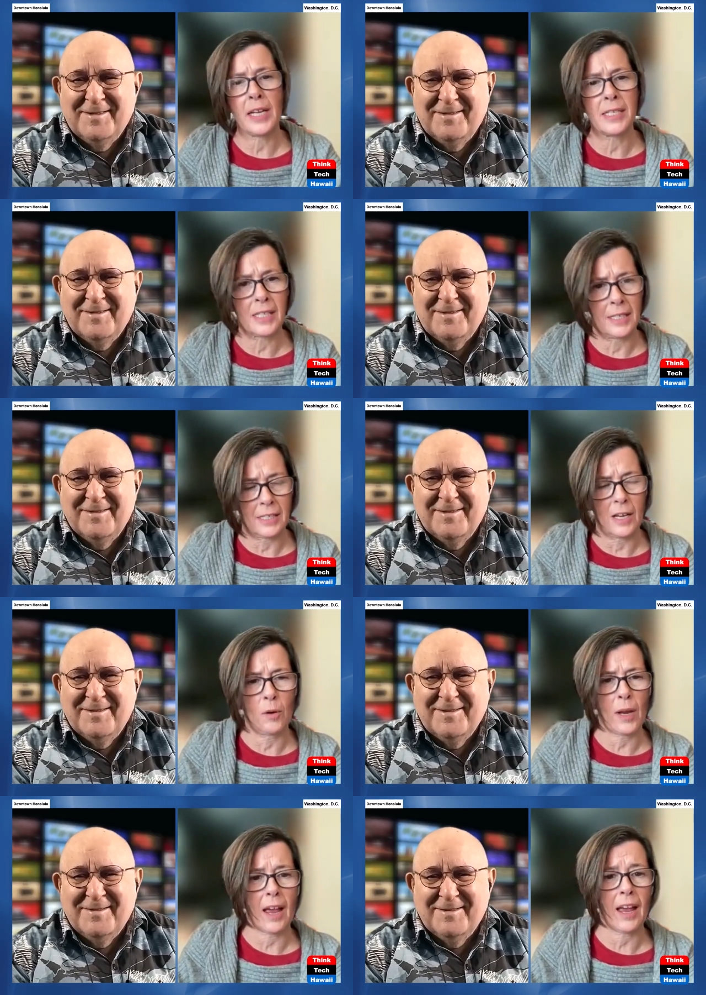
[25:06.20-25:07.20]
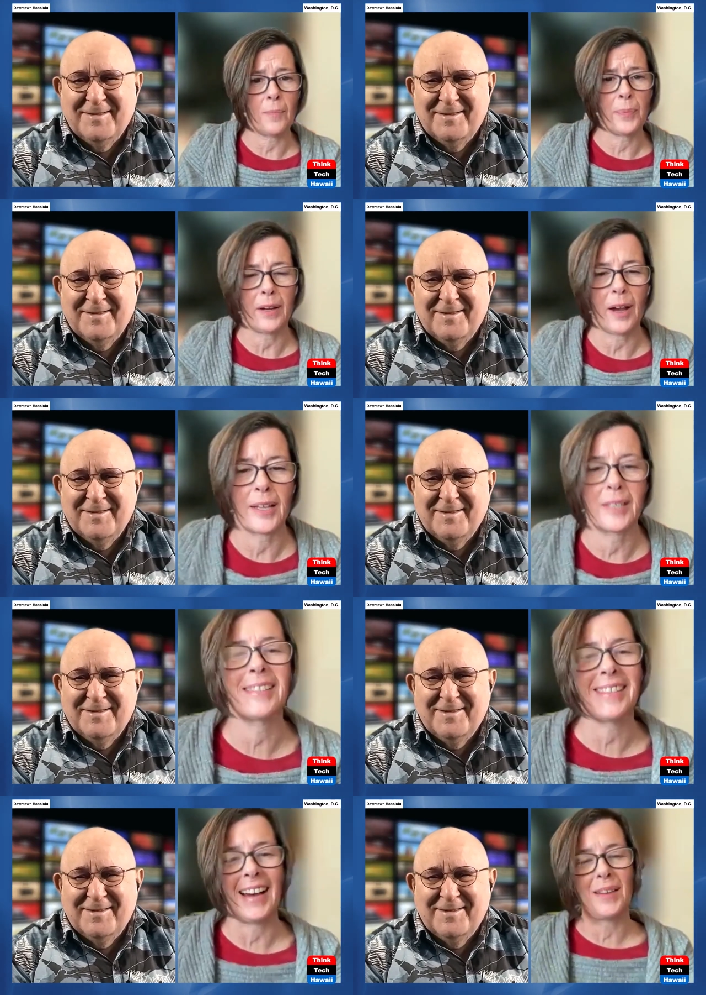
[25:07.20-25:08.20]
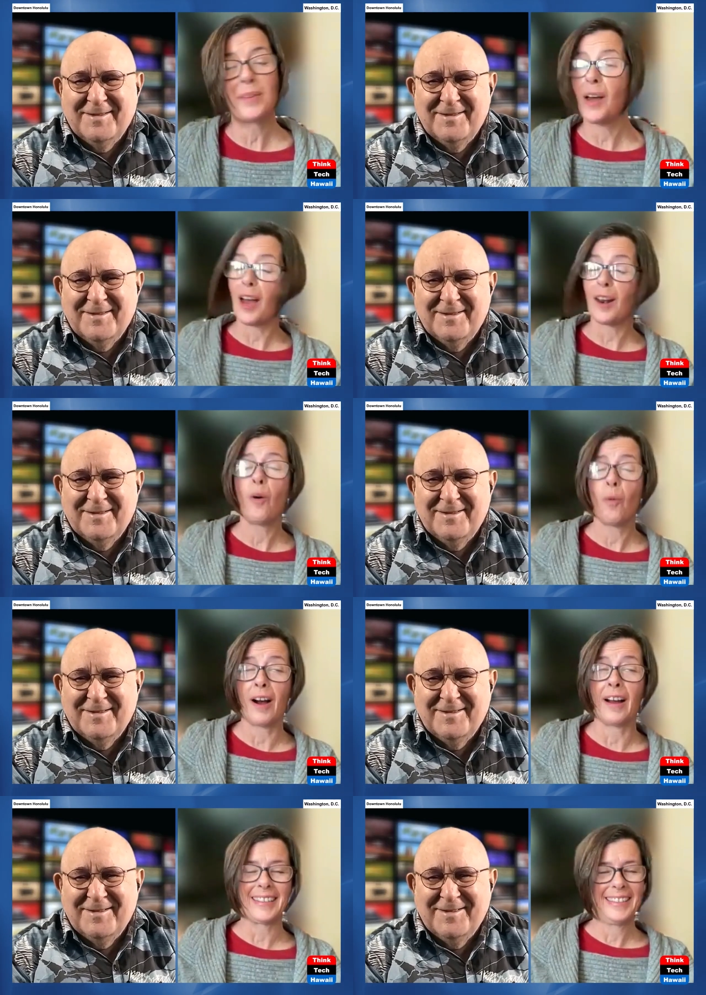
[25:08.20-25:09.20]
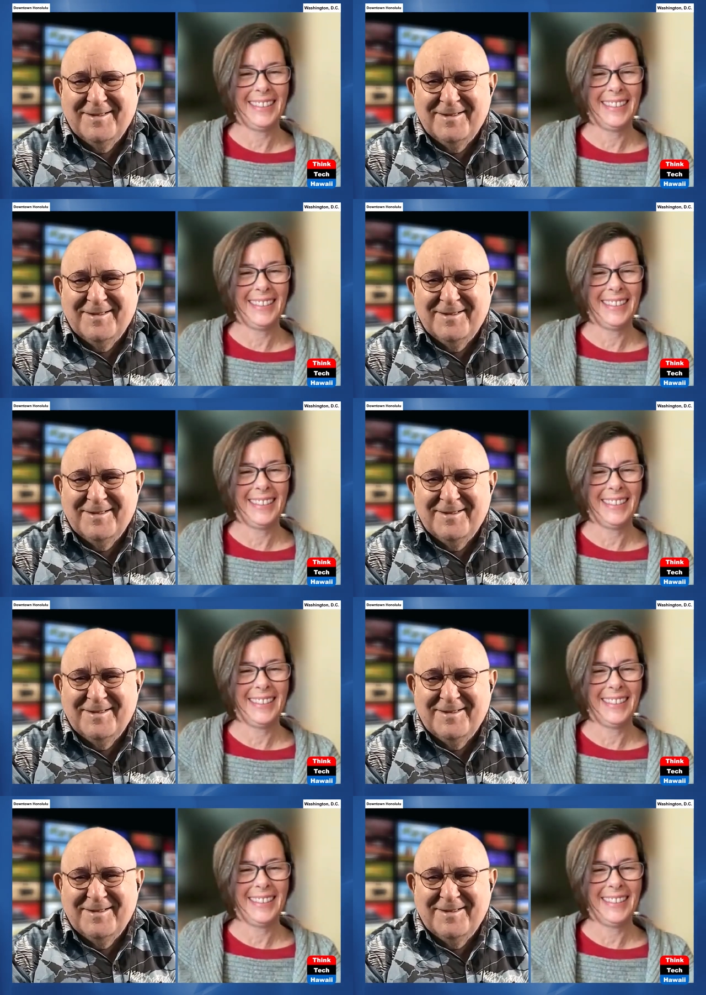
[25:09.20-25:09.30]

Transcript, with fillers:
Speaker 1: phrases, okay, because I'm not Hawaiian.